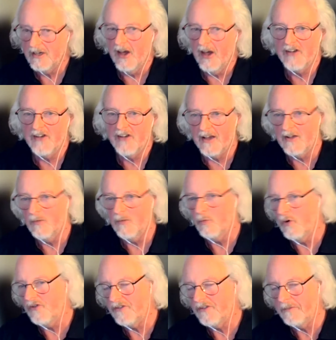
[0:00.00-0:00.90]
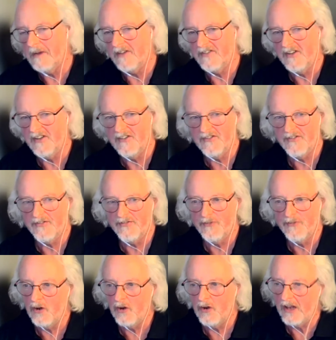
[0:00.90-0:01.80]
Okay, water masses
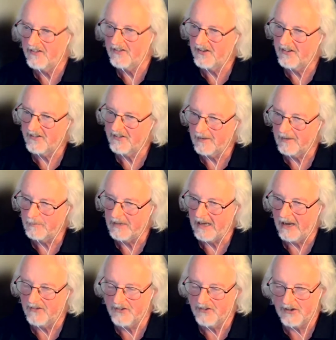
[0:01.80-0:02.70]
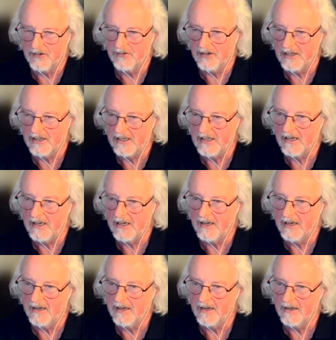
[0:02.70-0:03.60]
fall into the same category
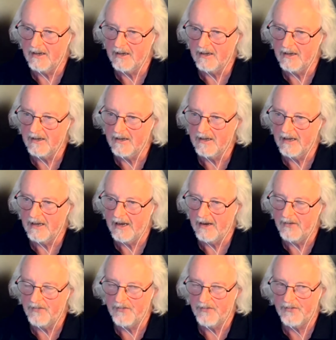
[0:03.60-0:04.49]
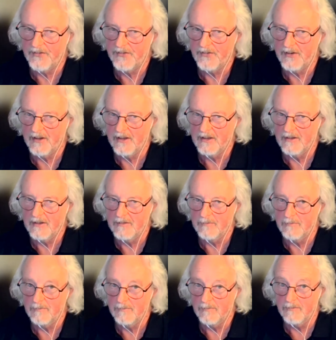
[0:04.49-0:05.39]
uh, as
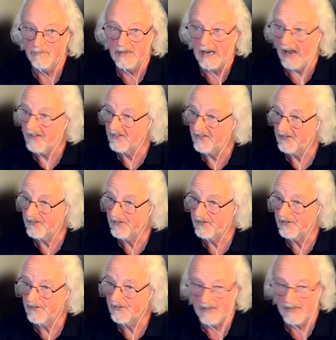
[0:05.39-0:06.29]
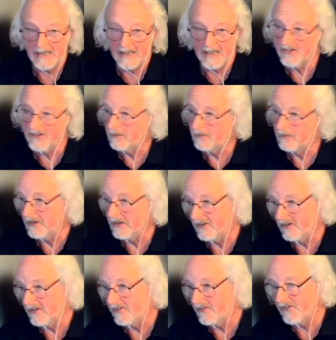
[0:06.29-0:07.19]
um, glass, glazing in
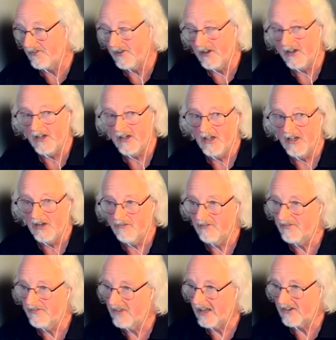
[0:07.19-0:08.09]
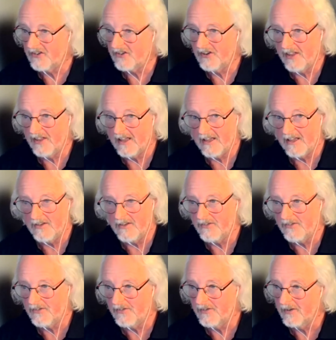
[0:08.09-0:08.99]
buildings, reflection
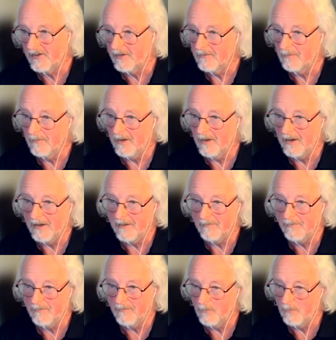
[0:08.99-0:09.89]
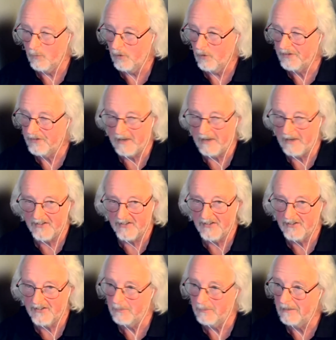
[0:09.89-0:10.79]
things. Um, water
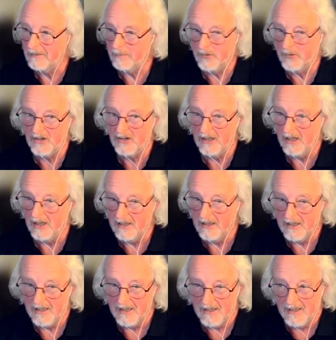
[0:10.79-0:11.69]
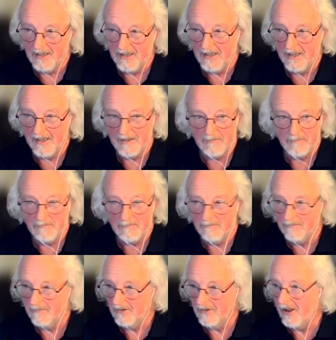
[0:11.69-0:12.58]
masses can be a puddle
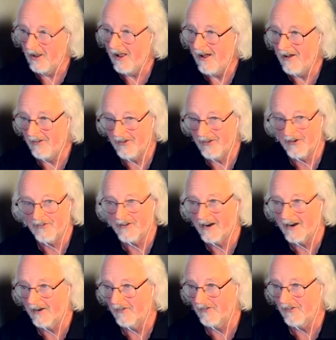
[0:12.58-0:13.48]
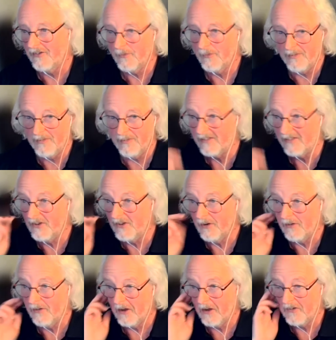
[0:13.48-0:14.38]
um, on, on the ground. We've had a few
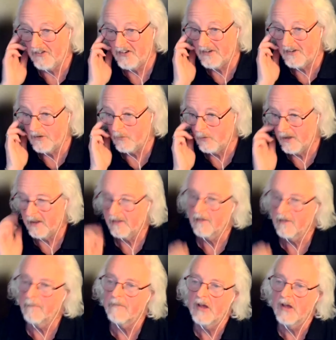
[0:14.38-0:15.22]
of those to deal with.